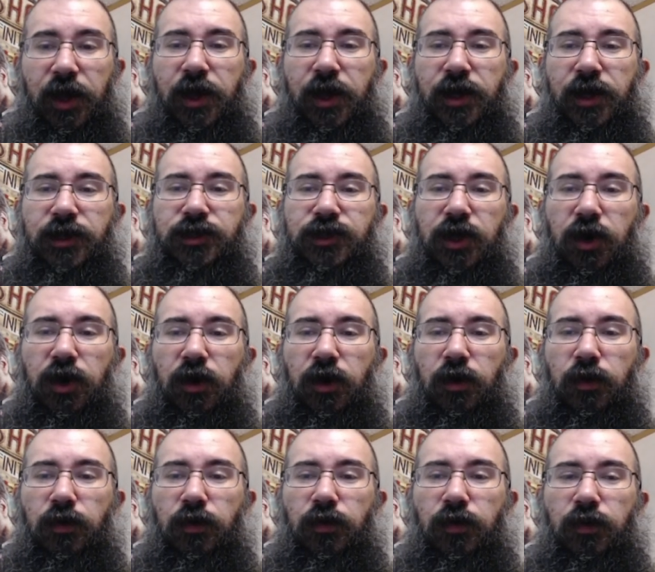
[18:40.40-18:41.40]

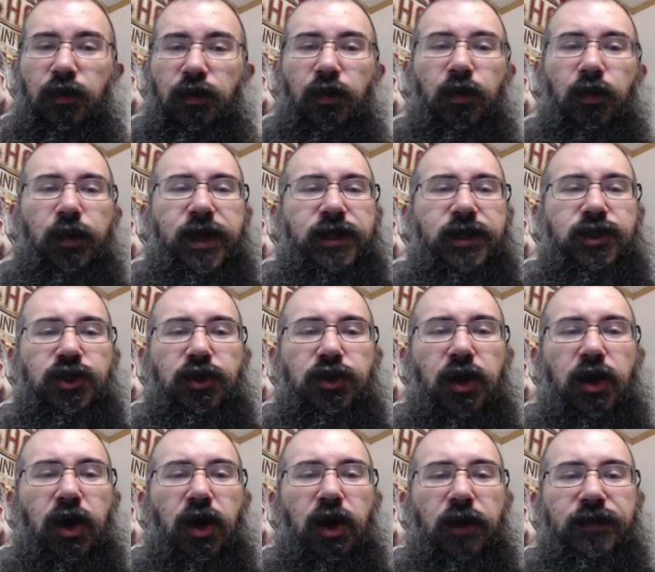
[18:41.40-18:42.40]
So we
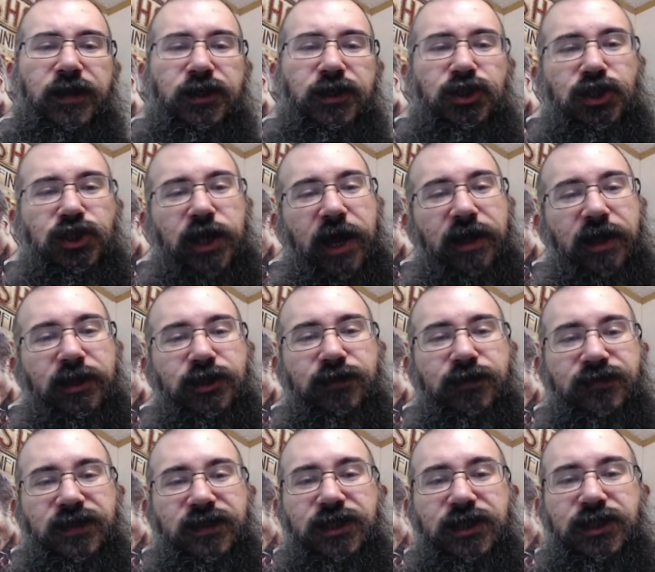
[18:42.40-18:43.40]
took on this challenge
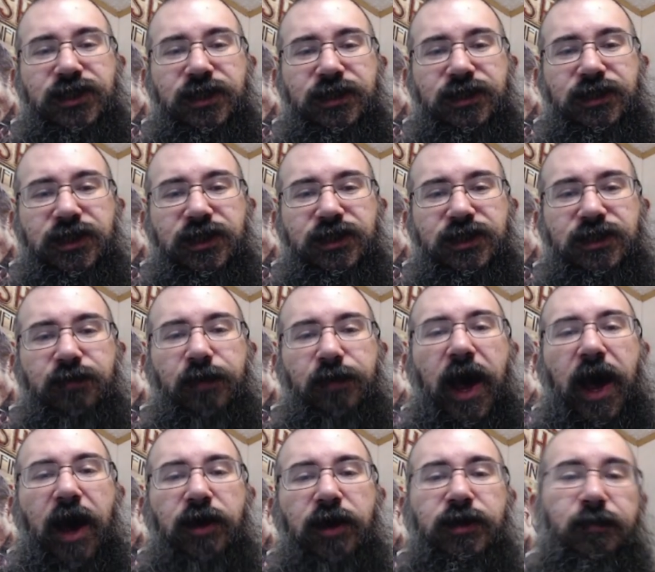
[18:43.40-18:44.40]
of teaching the system
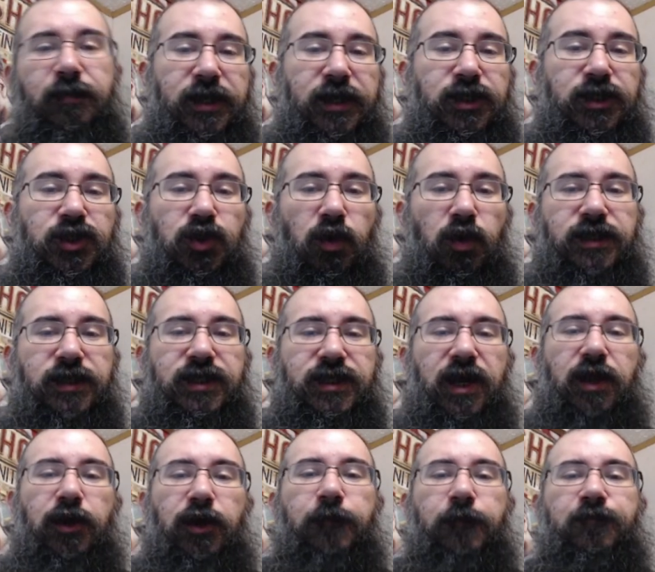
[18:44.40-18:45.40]
how to be a
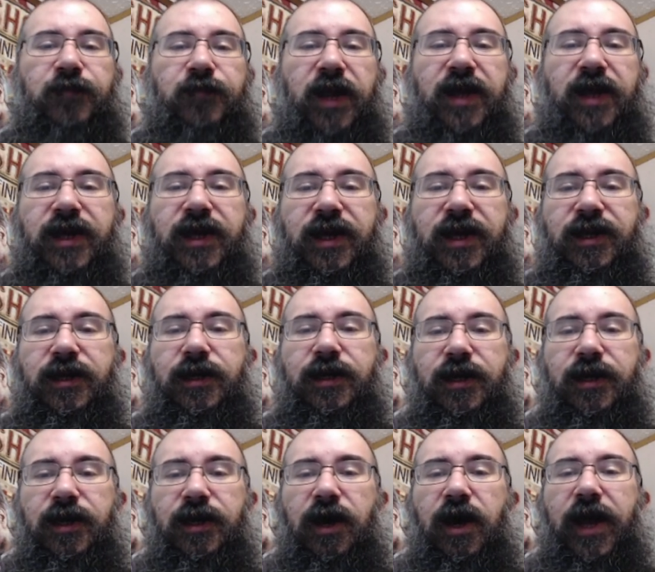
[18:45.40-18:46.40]
storyteller and
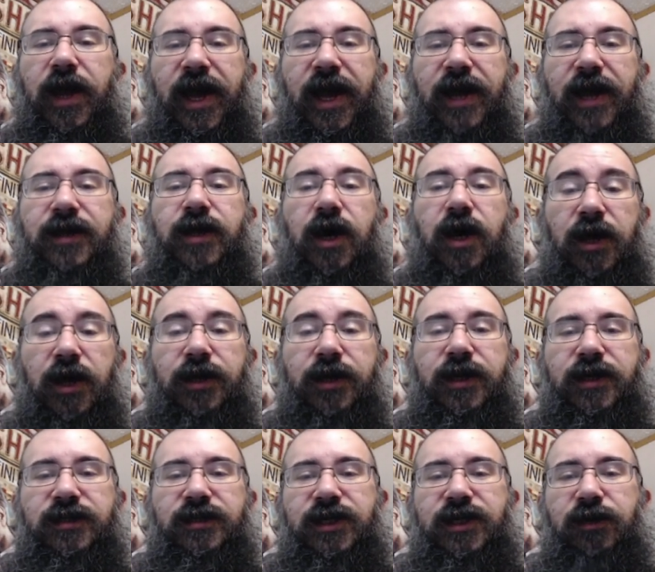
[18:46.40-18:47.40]
an
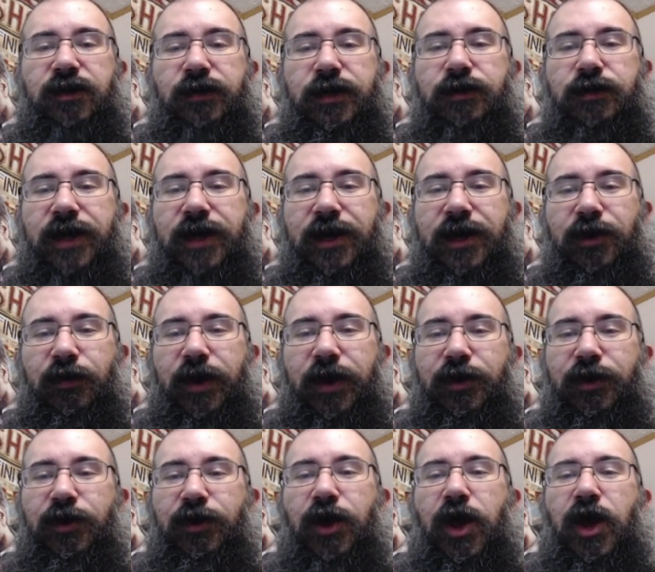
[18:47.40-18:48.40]
interior
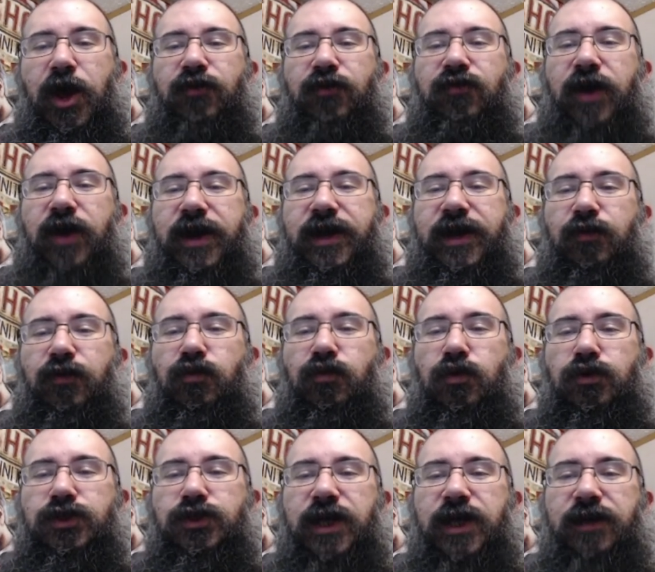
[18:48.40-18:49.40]
decorator, creating a
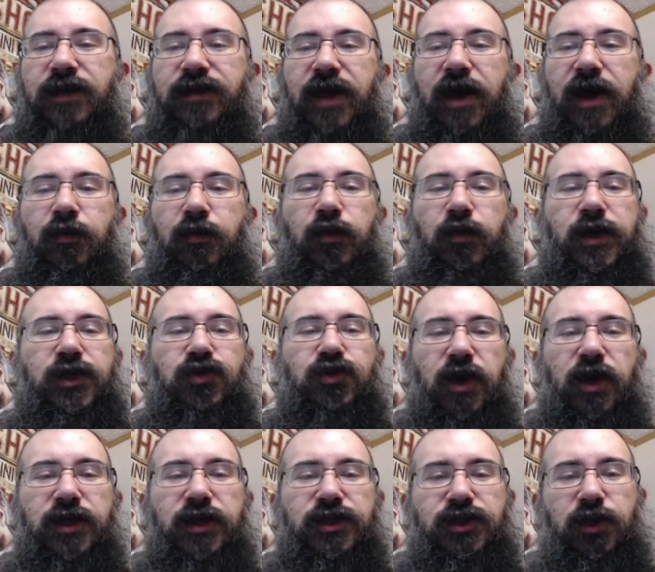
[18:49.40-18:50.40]
rule set that we
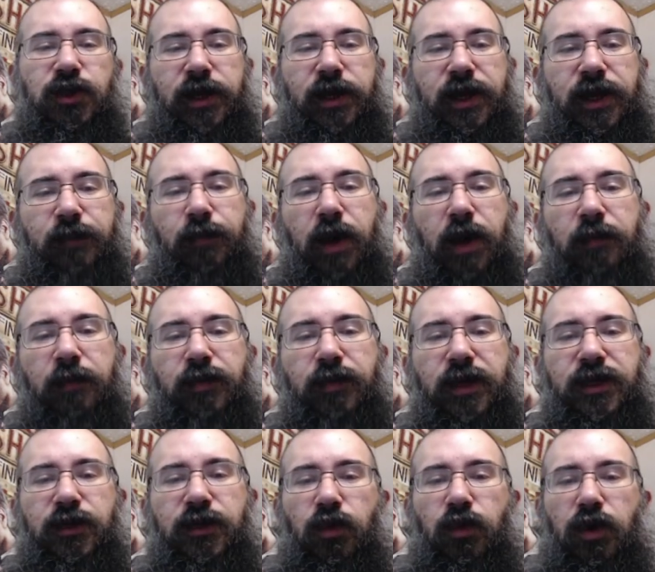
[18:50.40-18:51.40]
trust so it can
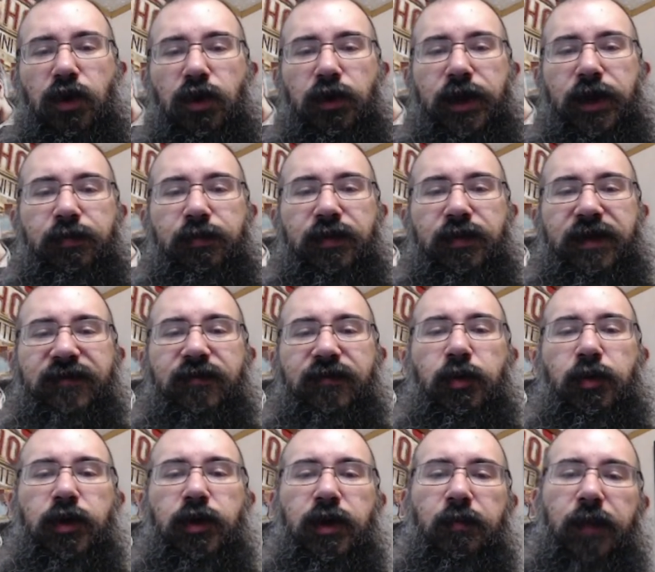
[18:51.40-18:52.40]
populate the world in
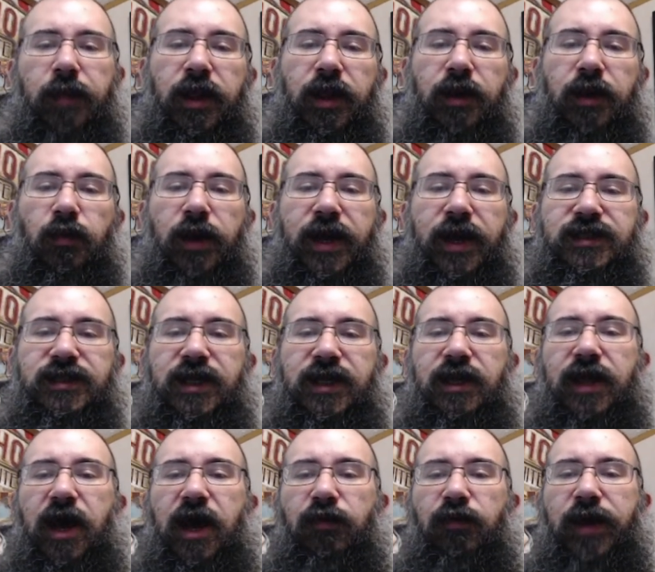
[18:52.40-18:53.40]
believable, compelling ways that
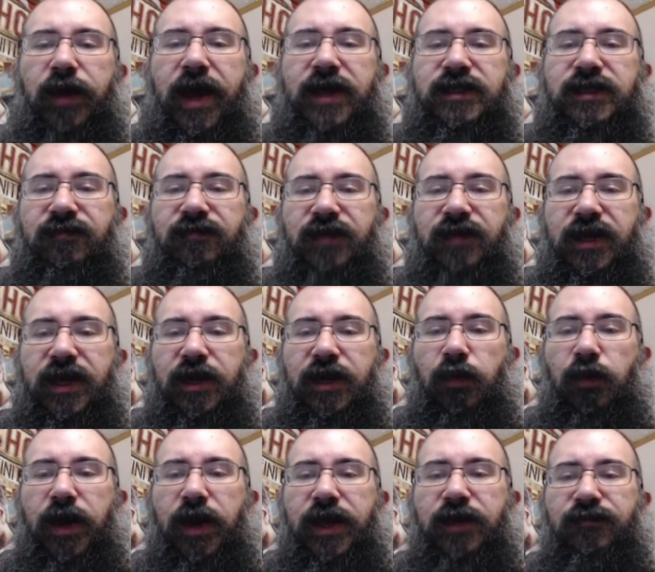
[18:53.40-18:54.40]
allow reactivity in a
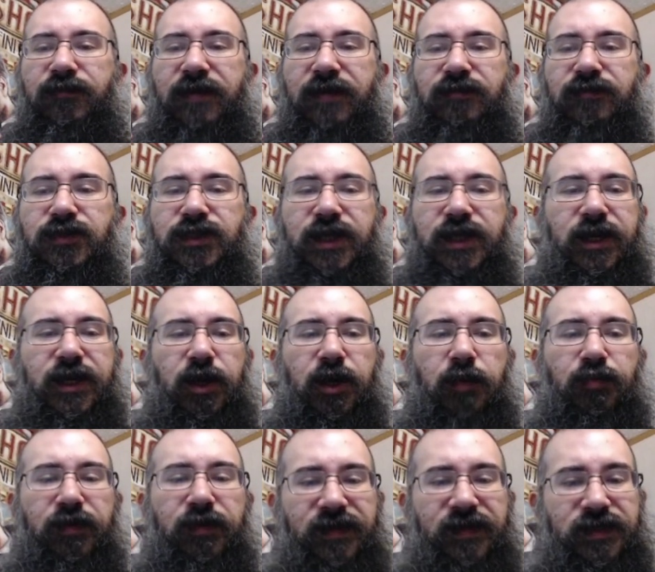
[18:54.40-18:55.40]
way you've never seen in our
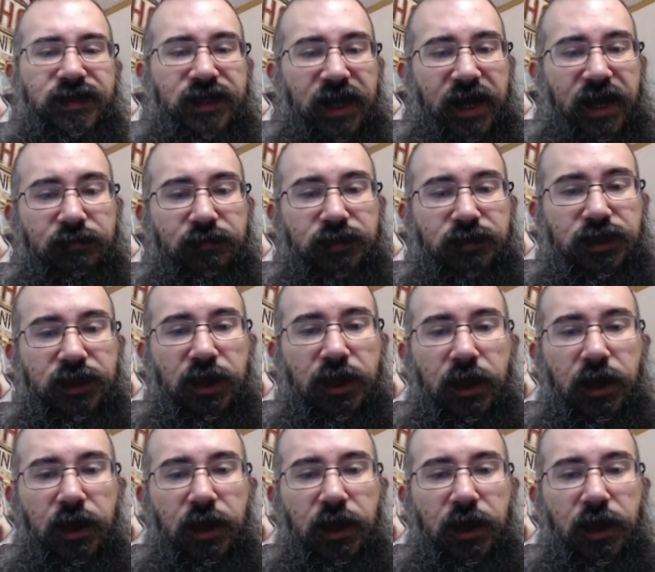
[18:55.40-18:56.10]
previous games.